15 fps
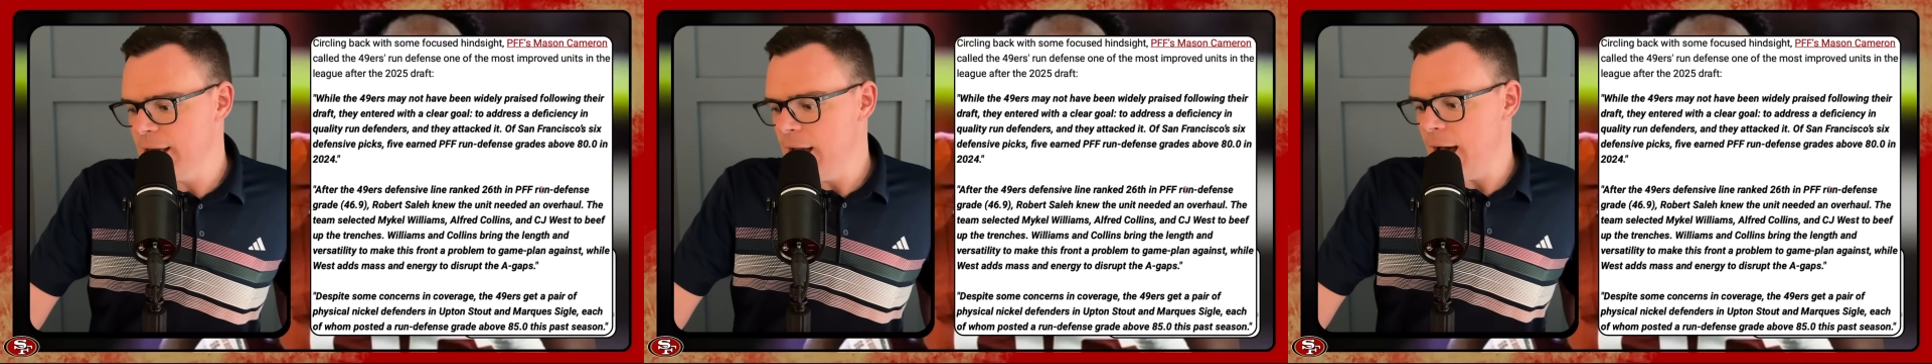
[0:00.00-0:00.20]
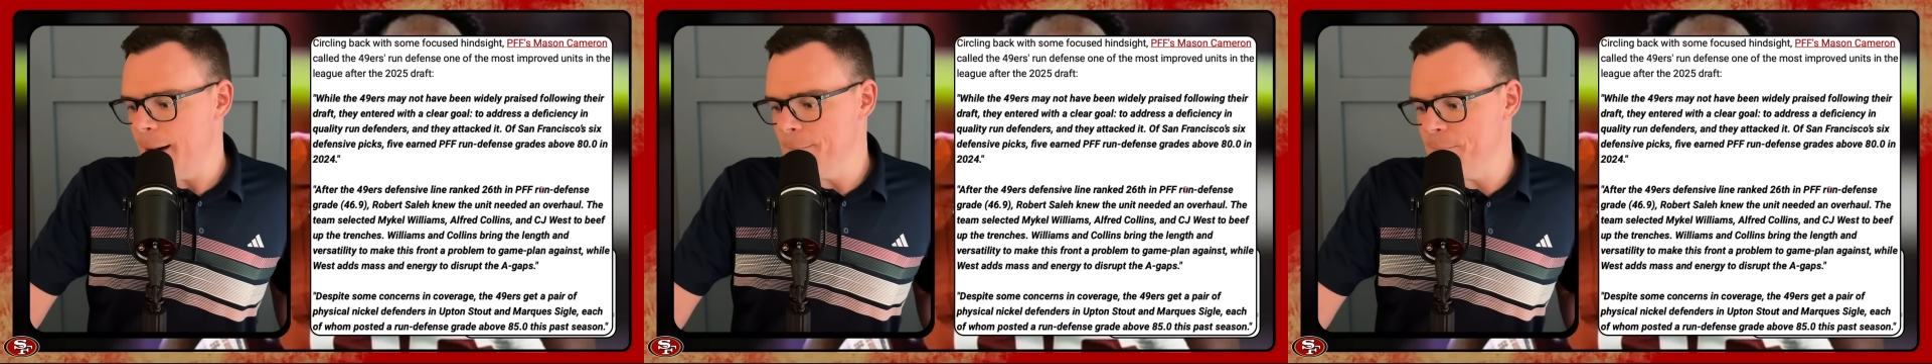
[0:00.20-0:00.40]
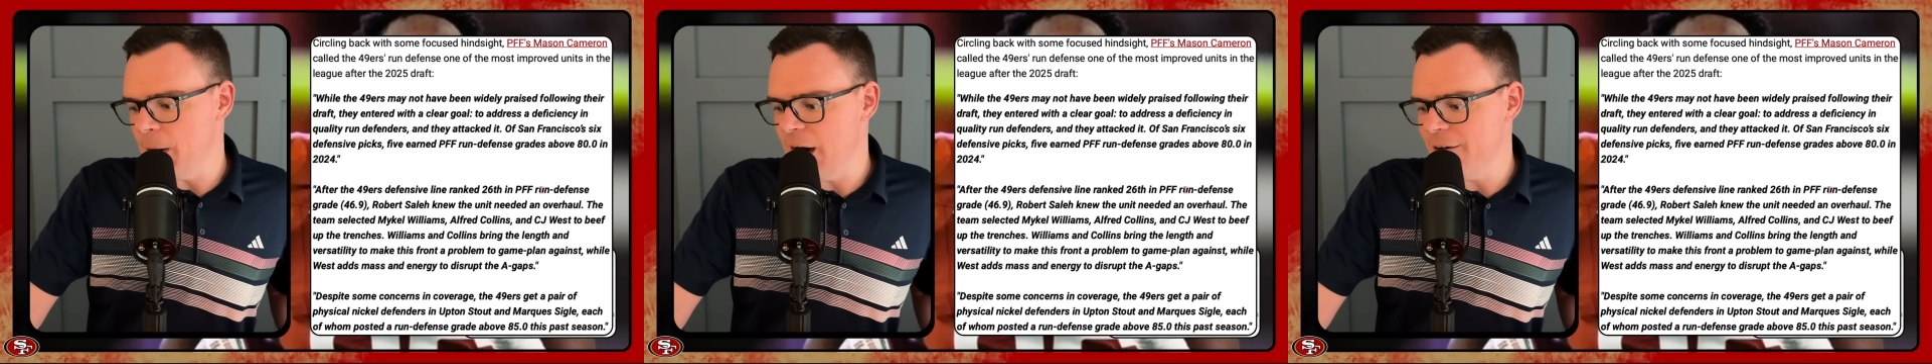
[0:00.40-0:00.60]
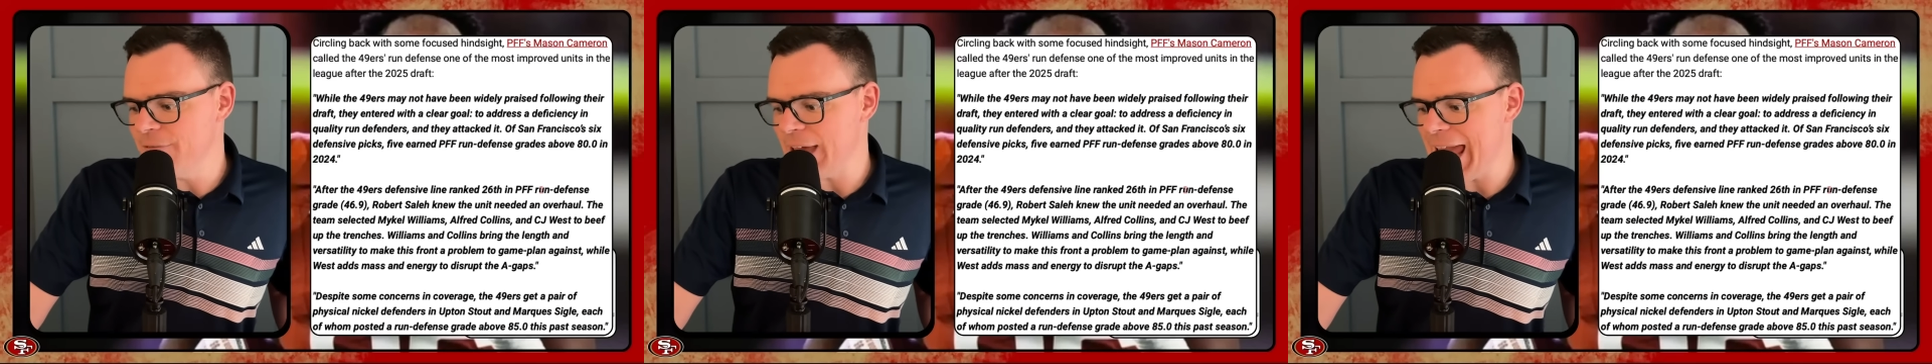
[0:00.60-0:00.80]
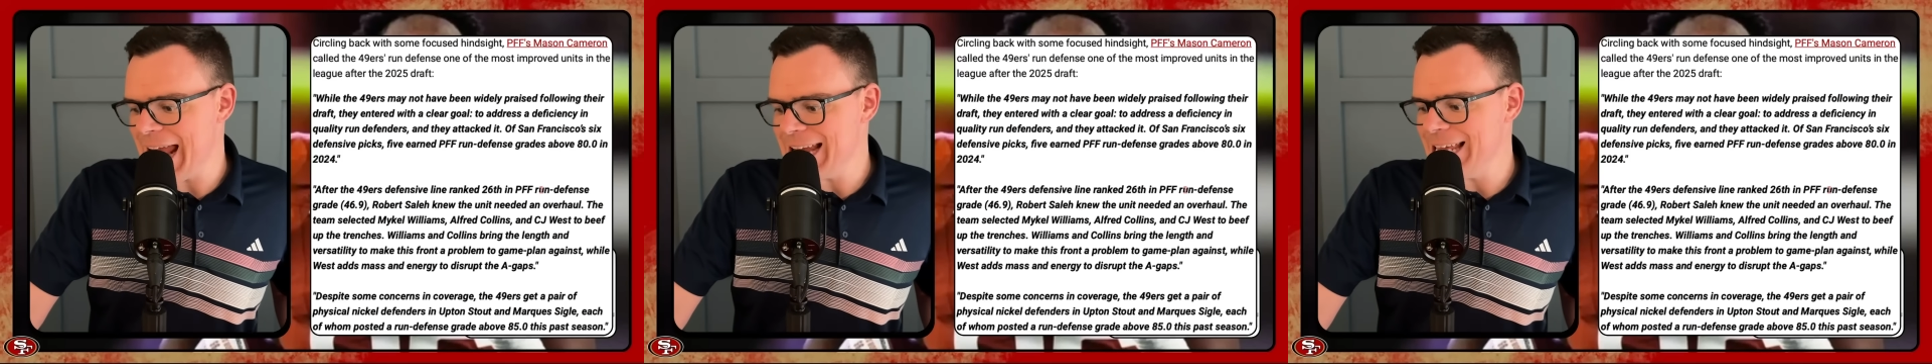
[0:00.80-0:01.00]
above
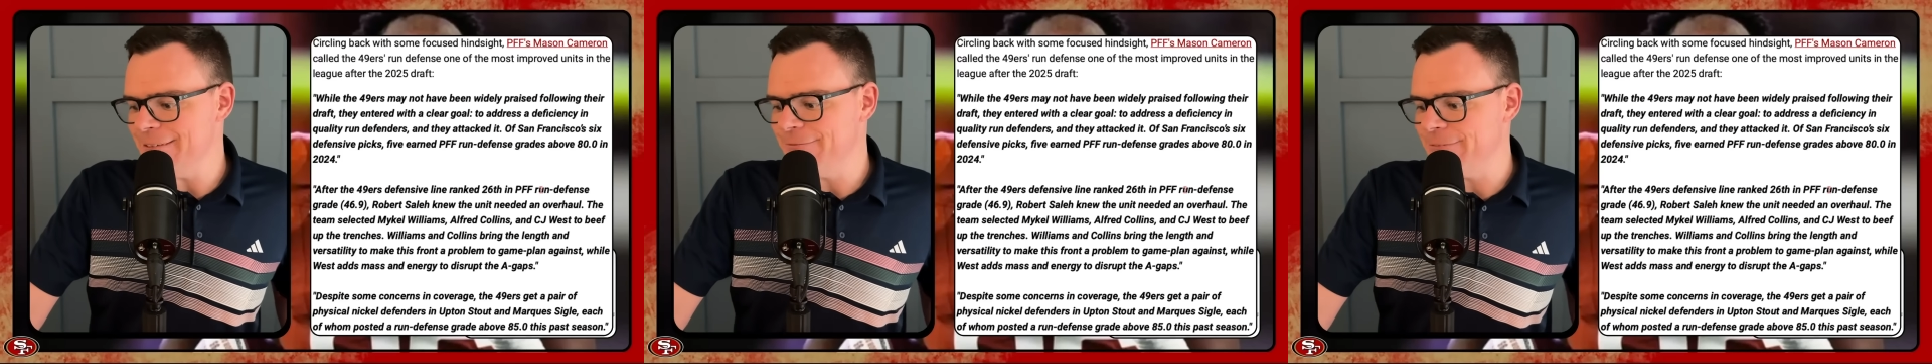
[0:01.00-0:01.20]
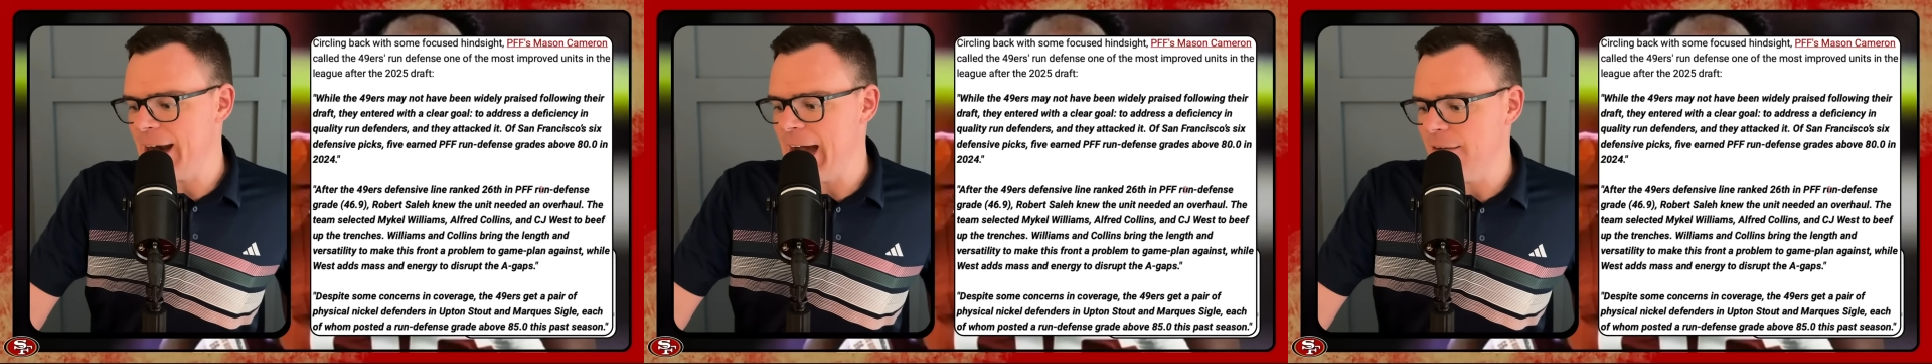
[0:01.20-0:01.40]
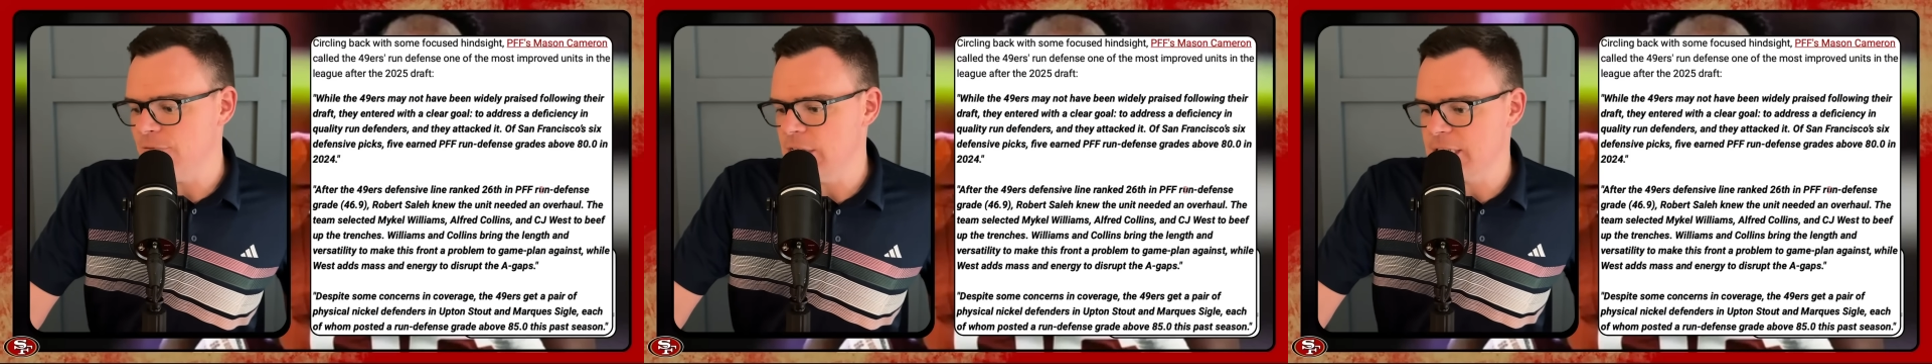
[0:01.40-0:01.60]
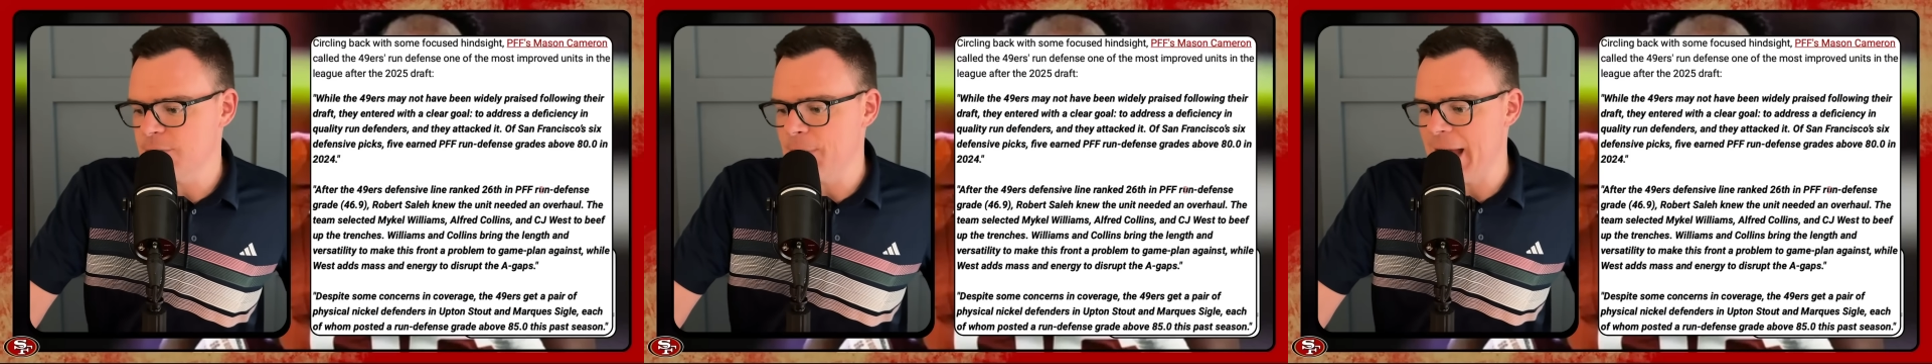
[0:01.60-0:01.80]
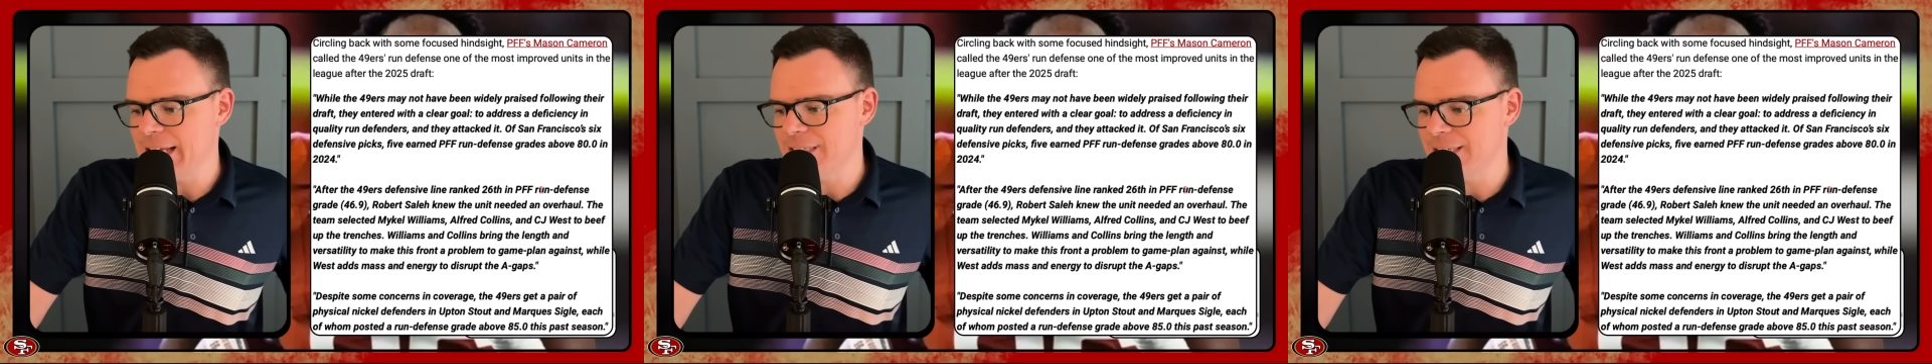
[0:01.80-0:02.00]
85 this
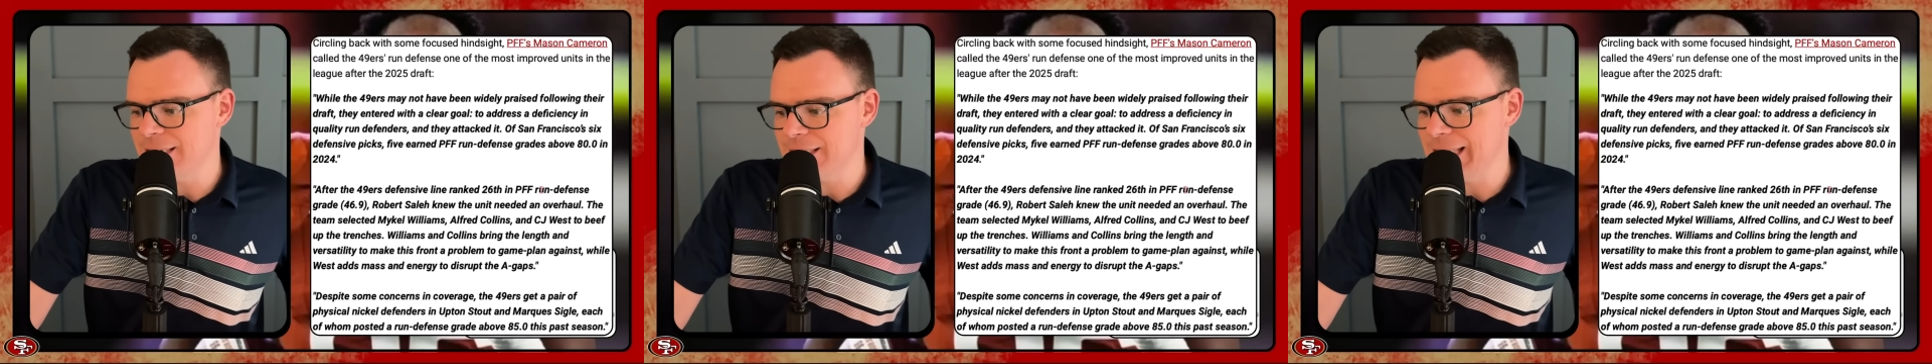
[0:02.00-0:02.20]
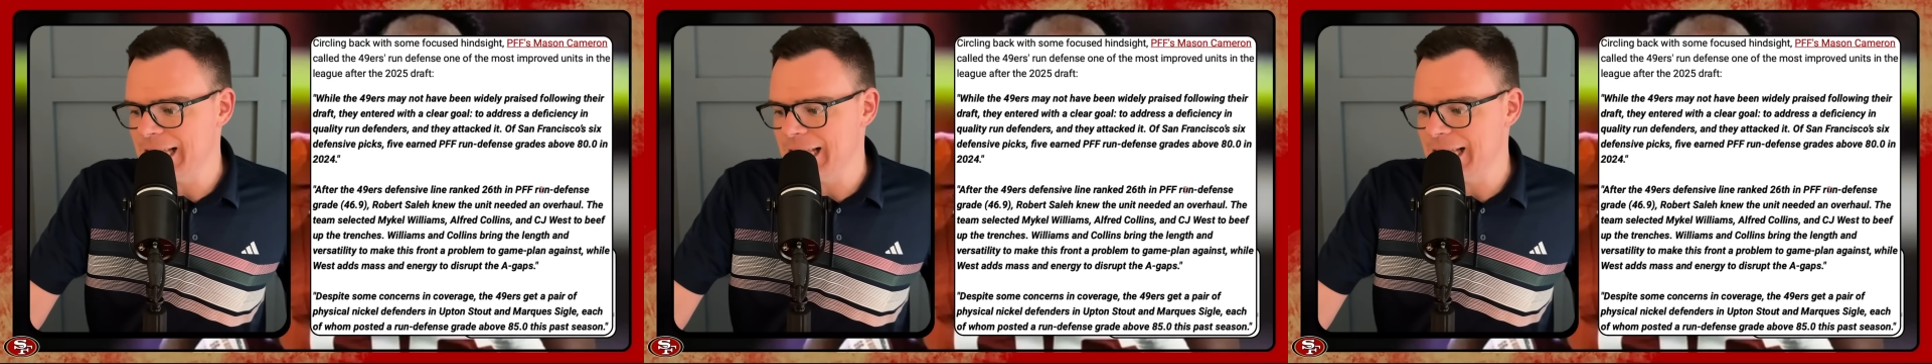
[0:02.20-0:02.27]
past season.